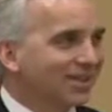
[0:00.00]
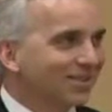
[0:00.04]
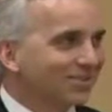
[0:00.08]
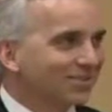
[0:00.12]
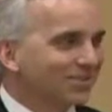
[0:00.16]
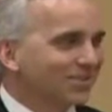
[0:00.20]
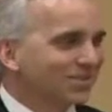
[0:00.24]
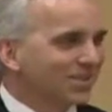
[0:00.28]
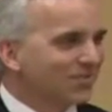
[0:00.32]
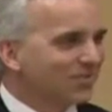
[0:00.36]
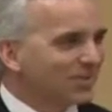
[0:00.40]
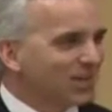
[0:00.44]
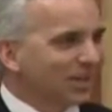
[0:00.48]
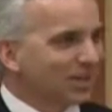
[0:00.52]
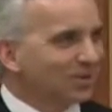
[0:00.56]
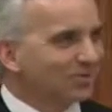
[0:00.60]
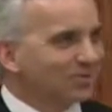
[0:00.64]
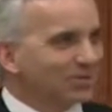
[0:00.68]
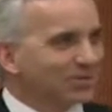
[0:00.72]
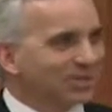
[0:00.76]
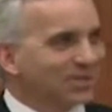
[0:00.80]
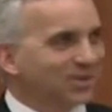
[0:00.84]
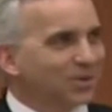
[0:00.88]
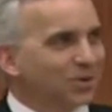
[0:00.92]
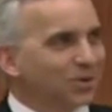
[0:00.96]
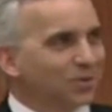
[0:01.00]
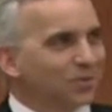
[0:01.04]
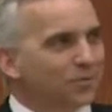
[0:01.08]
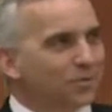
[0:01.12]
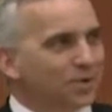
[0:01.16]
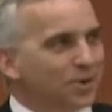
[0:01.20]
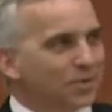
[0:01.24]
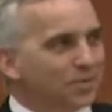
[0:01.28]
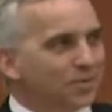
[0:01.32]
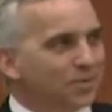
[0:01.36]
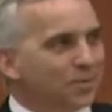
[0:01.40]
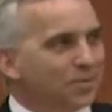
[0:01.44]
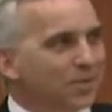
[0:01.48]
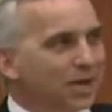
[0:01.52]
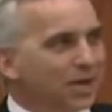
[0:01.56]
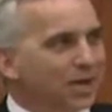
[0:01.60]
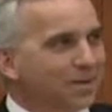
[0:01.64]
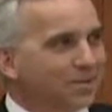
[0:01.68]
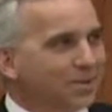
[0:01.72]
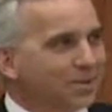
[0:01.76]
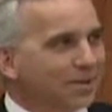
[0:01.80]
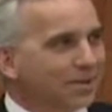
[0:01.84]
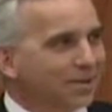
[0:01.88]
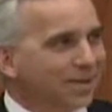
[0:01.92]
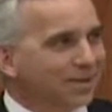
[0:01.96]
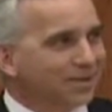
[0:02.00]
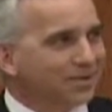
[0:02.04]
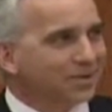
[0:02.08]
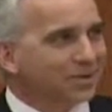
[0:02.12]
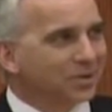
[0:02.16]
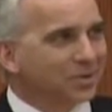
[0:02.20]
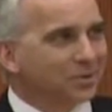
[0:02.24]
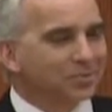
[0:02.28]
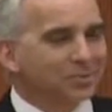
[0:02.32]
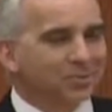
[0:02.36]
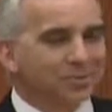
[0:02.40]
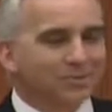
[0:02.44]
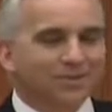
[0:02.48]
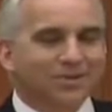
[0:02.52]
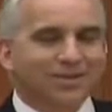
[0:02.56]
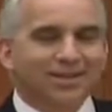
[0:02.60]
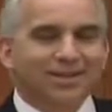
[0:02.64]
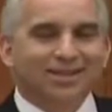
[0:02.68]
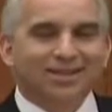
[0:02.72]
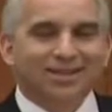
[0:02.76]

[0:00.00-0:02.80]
It seemed like it was in November, maybe October.